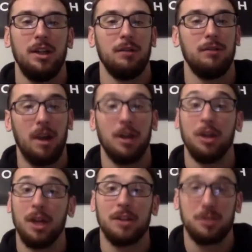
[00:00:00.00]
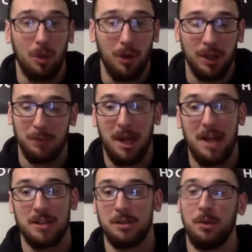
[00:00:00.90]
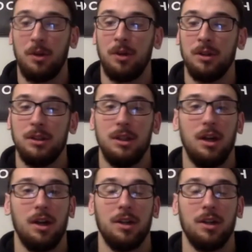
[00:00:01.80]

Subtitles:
You're very good at scoring the basketball. You're